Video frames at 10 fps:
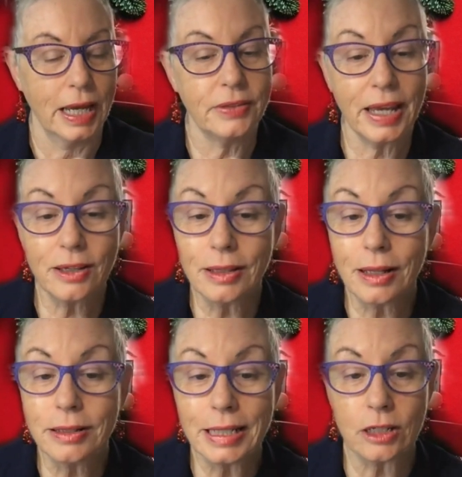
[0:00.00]
And they could
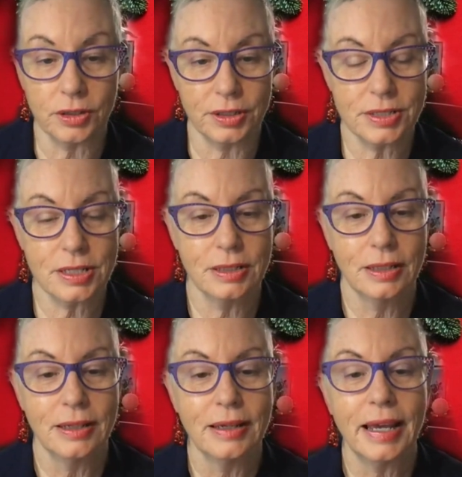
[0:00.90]
click on it
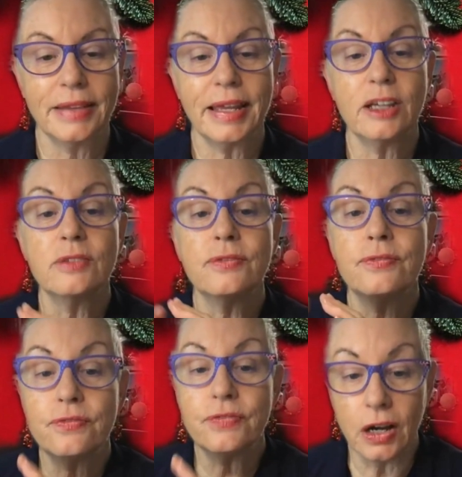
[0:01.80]
and they could
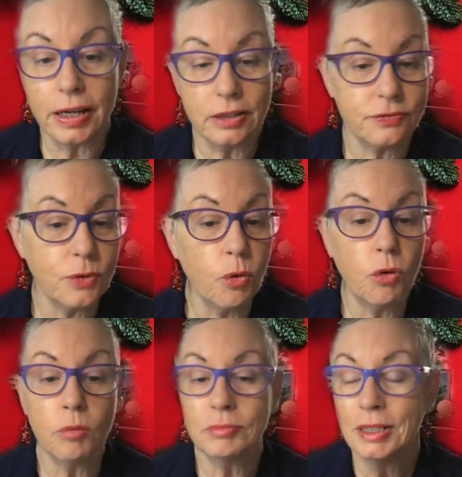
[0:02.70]
find a
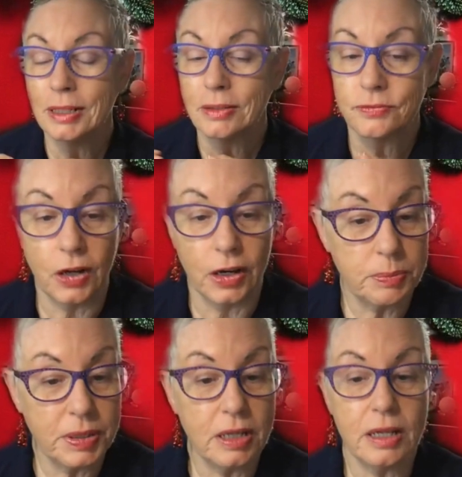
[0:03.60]
form, find
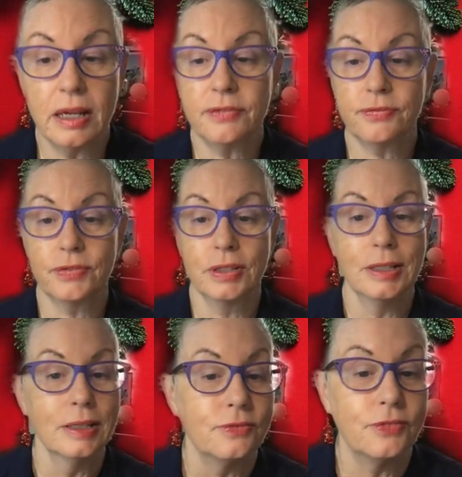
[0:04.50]
a PDF,
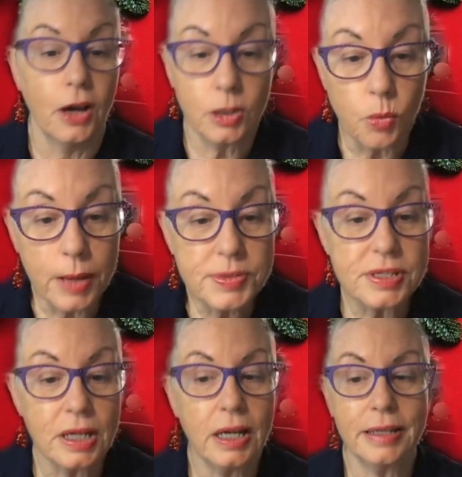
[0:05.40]
find a
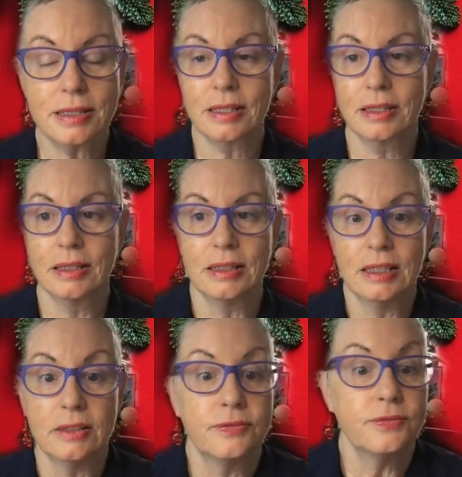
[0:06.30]
website,
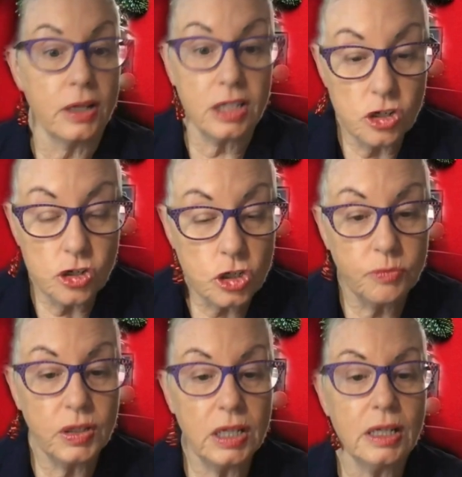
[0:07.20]
find a
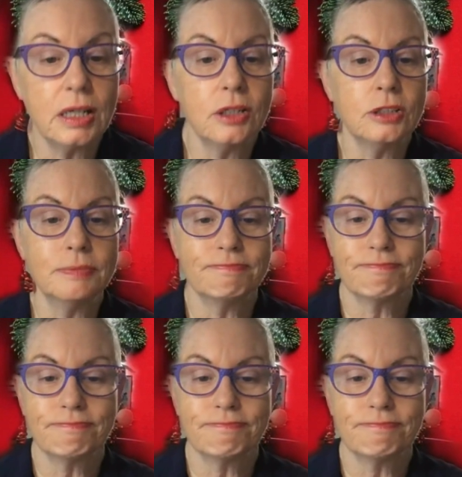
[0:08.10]
YouTube video,